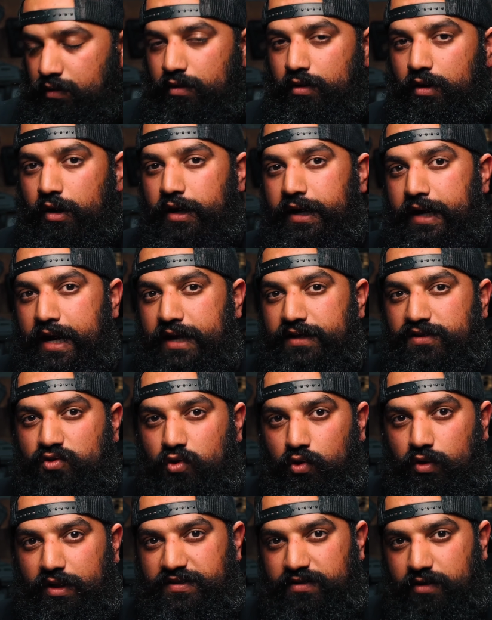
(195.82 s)
All right, guys,
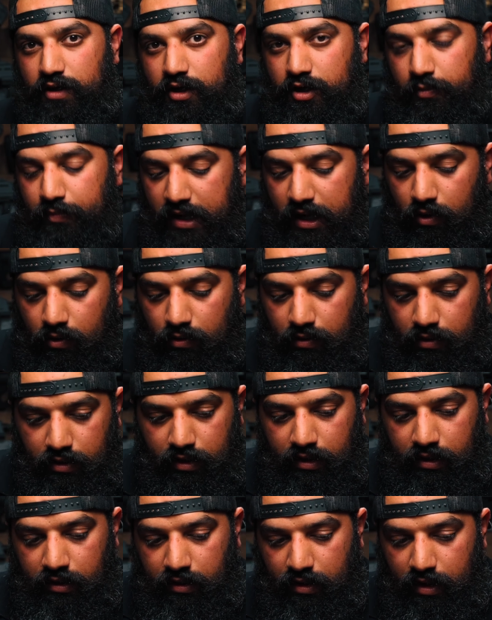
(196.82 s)
so let's talk about
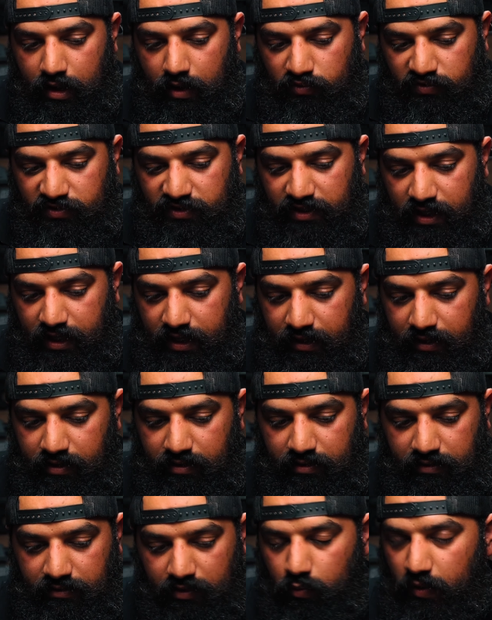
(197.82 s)
an outside
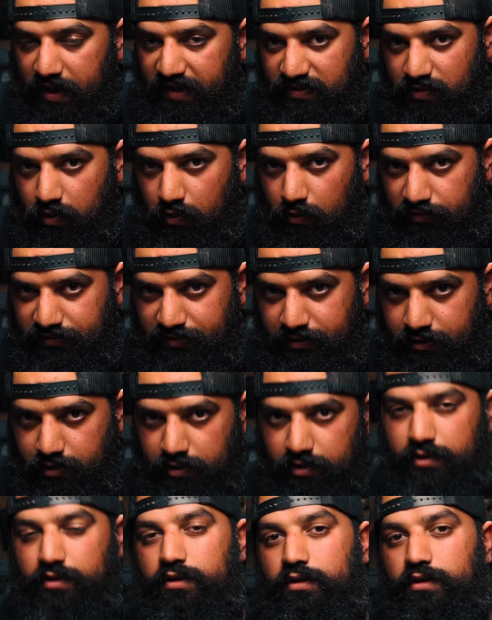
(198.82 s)
the waist holster.